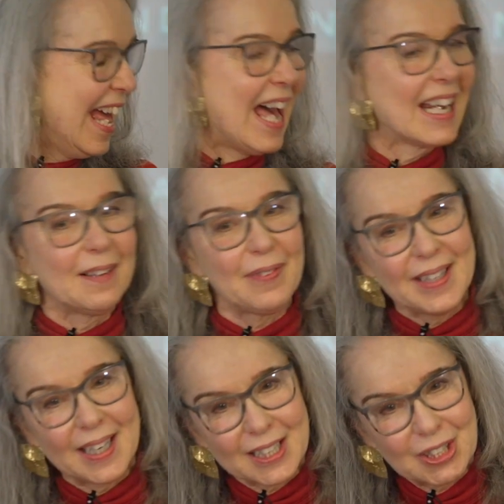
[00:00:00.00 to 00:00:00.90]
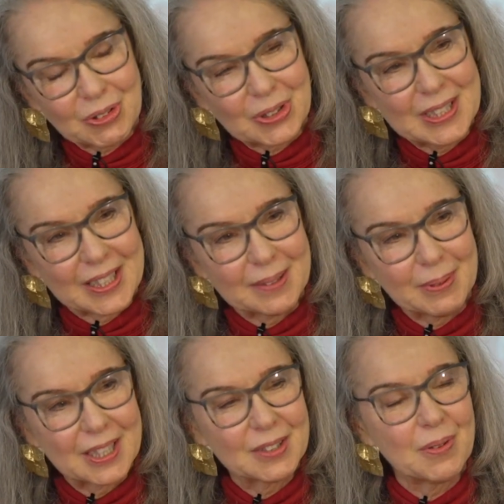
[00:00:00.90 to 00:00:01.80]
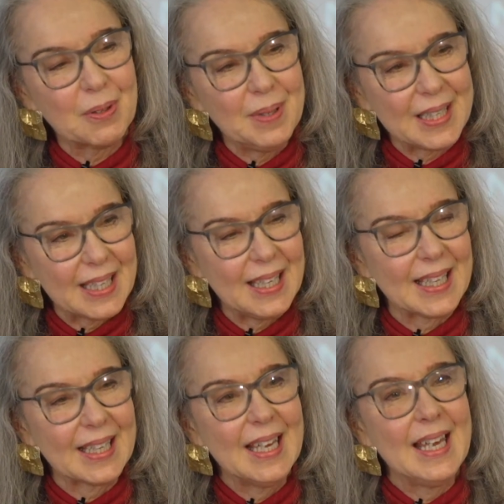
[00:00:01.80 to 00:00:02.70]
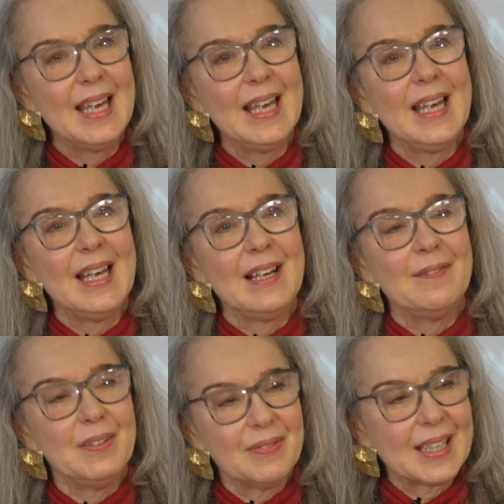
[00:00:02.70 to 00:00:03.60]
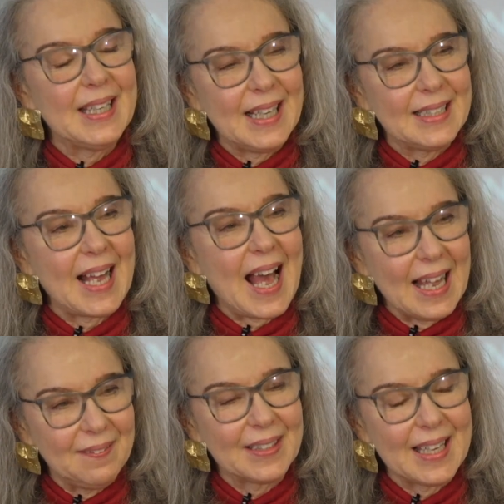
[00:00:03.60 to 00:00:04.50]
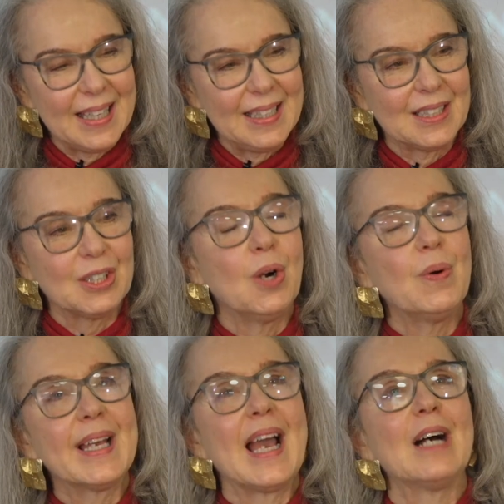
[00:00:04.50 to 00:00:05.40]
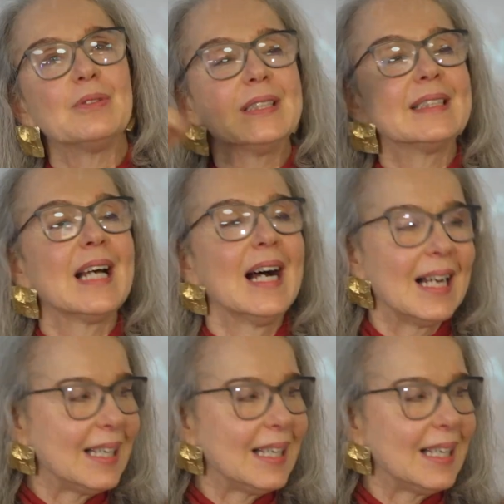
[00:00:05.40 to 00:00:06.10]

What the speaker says: And I find that extraordinary because from the beginning, Vivekananda advocated going outside.